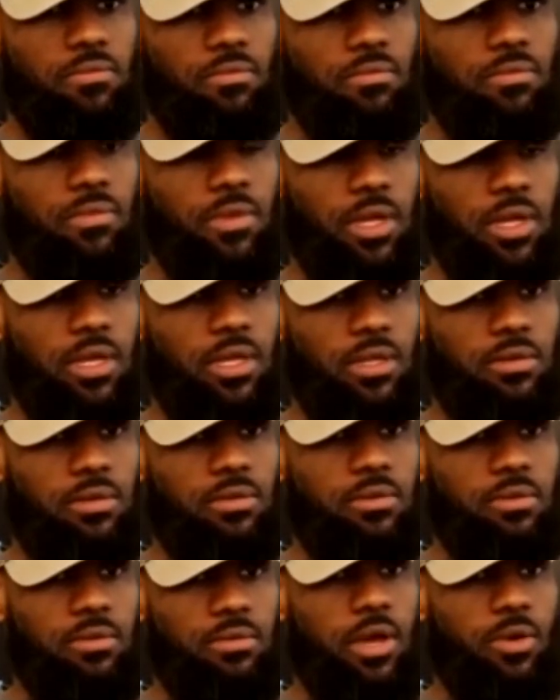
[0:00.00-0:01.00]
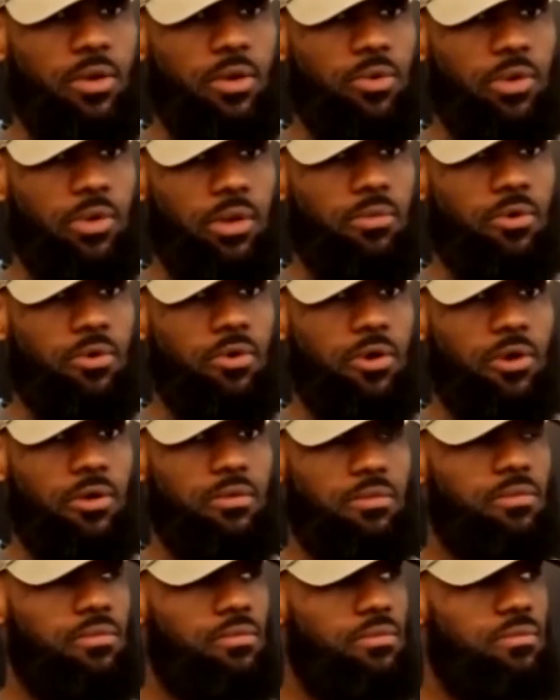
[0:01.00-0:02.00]
And I want to win more.
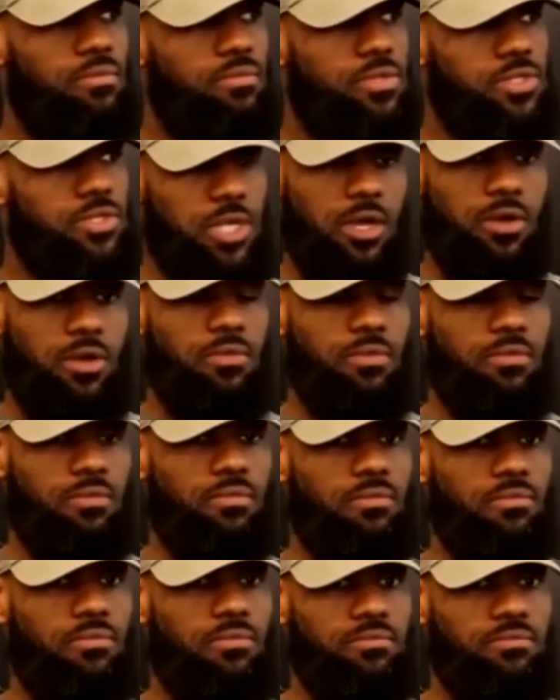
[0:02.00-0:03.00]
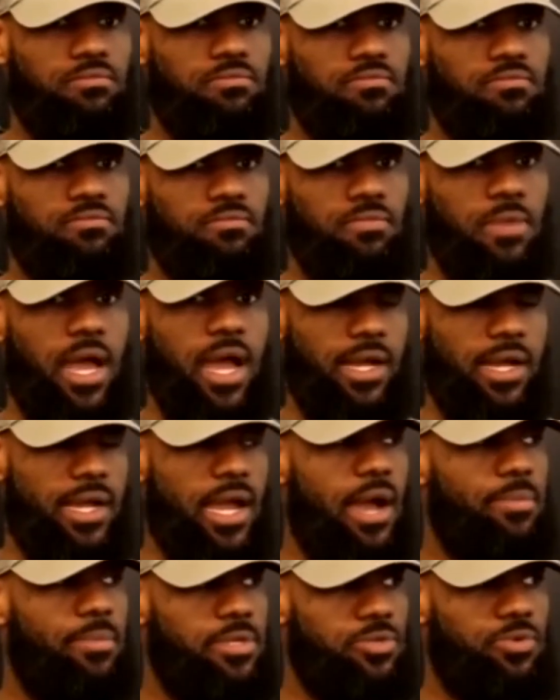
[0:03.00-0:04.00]
So I
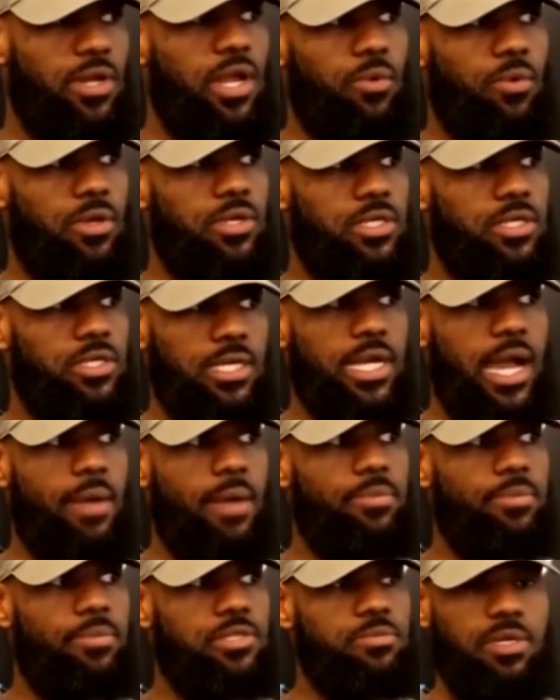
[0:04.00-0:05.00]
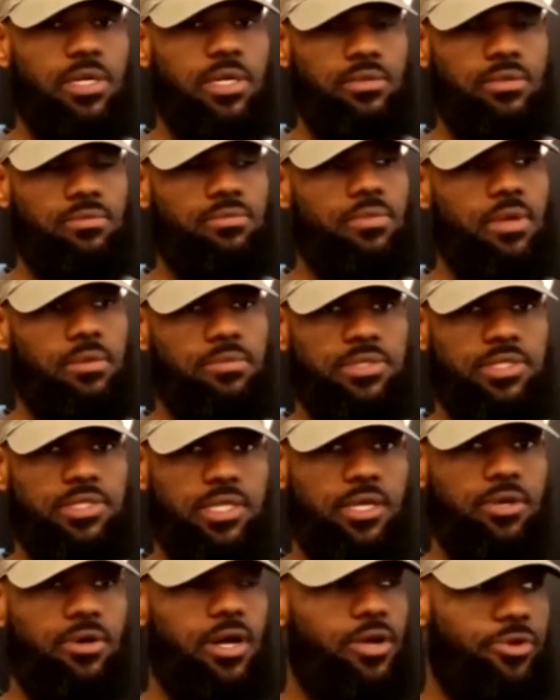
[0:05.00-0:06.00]
accomplished what I wanted to accomplish, but I'm
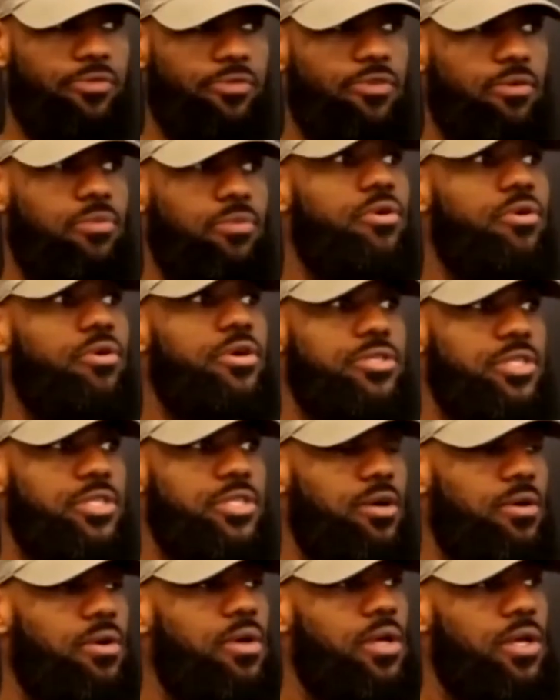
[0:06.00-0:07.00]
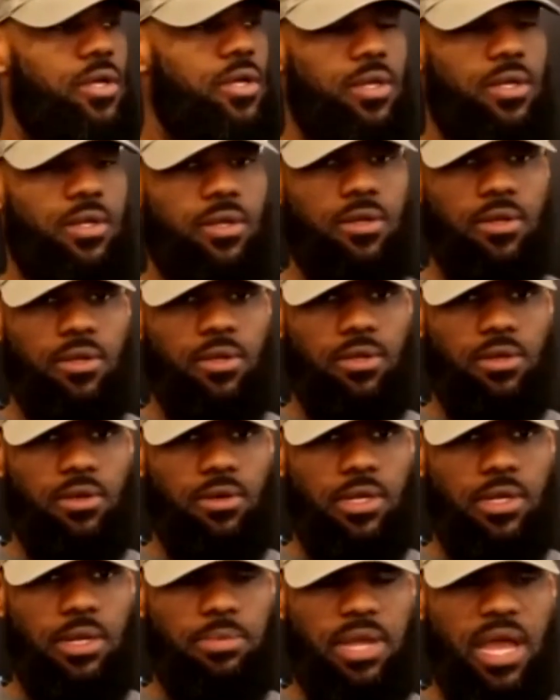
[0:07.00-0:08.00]
still hungry for more. So, you
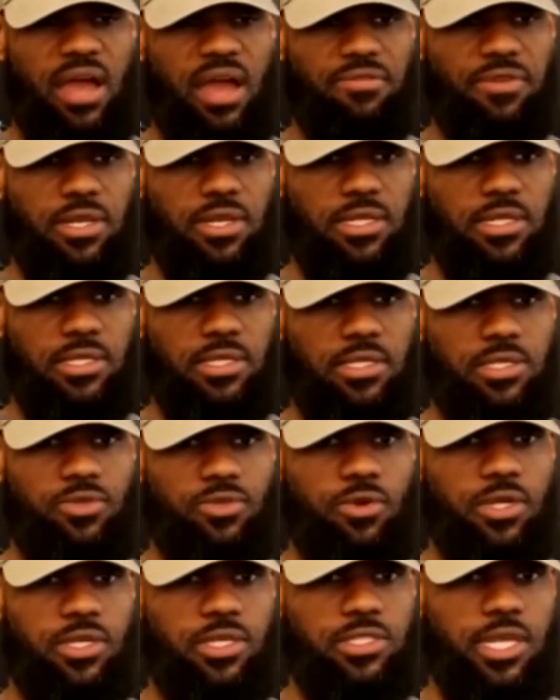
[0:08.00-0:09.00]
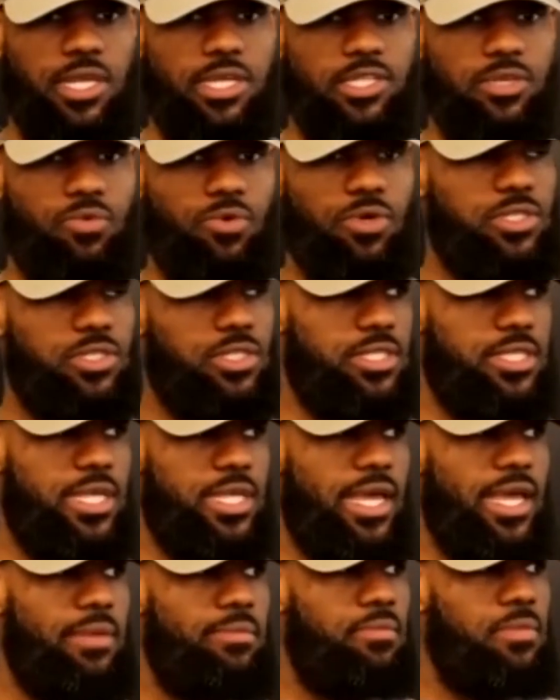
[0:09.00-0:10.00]
know, and I'm confident that this organization wants the
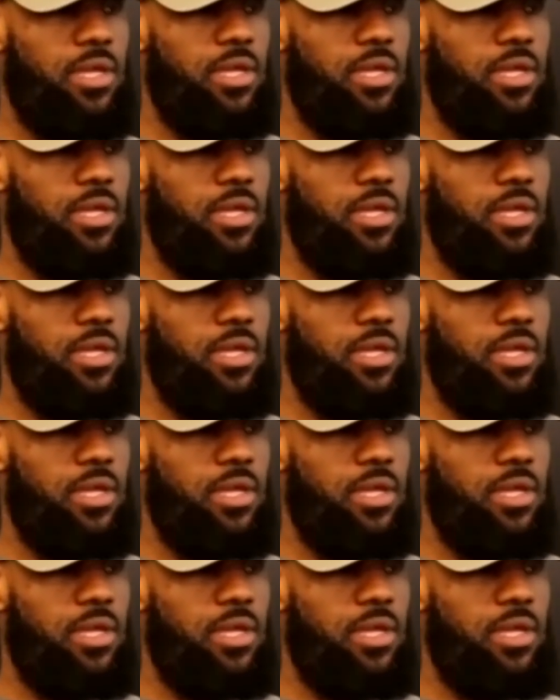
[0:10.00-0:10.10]
same.